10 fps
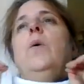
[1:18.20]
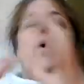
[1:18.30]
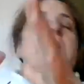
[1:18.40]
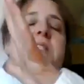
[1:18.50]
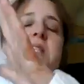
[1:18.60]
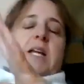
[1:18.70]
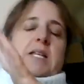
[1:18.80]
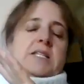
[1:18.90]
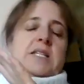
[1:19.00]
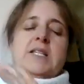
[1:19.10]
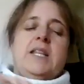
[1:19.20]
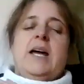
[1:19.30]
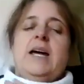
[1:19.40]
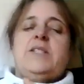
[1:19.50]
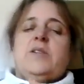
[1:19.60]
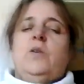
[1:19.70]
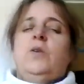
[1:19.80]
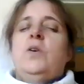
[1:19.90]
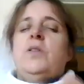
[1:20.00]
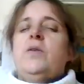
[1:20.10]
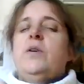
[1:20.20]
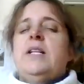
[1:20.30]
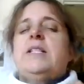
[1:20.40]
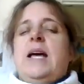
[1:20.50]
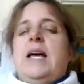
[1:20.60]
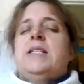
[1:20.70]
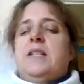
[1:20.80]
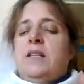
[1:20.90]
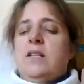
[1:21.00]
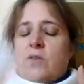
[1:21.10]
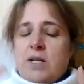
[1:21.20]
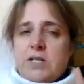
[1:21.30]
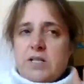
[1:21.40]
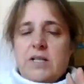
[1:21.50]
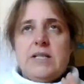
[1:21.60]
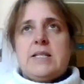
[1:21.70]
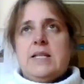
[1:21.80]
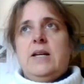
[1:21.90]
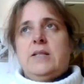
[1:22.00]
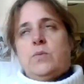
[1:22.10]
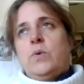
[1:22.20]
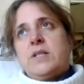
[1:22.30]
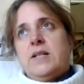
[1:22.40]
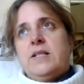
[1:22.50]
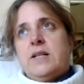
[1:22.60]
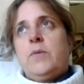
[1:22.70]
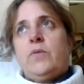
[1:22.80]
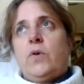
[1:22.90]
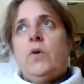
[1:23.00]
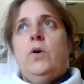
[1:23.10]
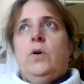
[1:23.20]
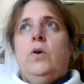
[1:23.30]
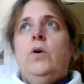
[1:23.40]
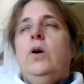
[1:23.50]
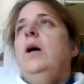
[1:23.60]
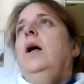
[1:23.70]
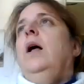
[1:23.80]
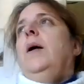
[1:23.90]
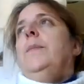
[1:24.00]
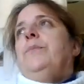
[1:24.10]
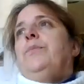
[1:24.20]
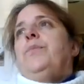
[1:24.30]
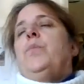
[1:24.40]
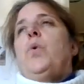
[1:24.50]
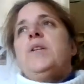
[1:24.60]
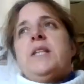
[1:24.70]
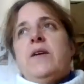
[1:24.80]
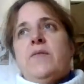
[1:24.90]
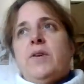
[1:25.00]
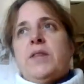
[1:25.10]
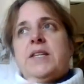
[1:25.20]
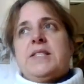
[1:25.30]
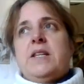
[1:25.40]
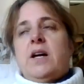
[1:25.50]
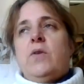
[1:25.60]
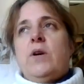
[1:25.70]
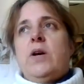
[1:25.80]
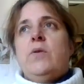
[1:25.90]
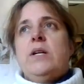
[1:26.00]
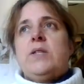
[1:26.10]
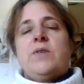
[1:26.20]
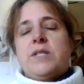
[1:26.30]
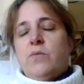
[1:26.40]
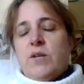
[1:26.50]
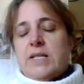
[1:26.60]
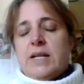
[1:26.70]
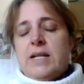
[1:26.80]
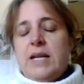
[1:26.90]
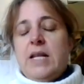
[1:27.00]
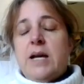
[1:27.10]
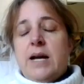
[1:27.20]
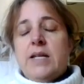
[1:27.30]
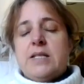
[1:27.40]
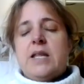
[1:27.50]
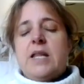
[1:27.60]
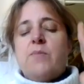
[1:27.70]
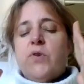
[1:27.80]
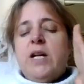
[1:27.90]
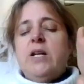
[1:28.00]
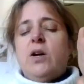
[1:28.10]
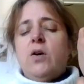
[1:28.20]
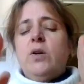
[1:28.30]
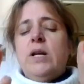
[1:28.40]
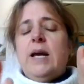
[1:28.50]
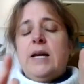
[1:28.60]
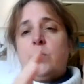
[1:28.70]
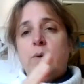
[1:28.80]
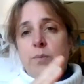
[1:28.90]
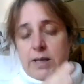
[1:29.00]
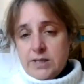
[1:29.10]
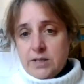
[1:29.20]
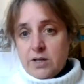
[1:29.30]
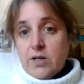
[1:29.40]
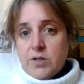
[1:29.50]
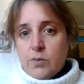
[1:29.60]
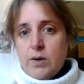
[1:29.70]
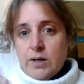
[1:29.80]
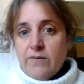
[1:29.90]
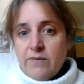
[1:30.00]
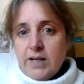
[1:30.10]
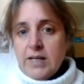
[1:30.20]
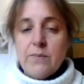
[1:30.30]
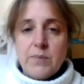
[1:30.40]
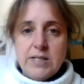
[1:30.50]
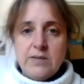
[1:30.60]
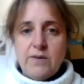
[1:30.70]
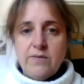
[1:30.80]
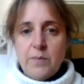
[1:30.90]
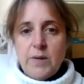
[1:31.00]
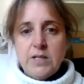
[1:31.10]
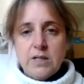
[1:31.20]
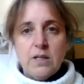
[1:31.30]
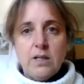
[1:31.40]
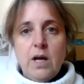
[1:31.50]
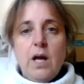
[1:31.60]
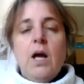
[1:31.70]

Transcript: what's the answer to that? Or they're in a test and the question is this, what's 9 times 4? Or whatever the scenario is, for some reason they need that answer. Their brain only has one place to go to where it can find that piece of information.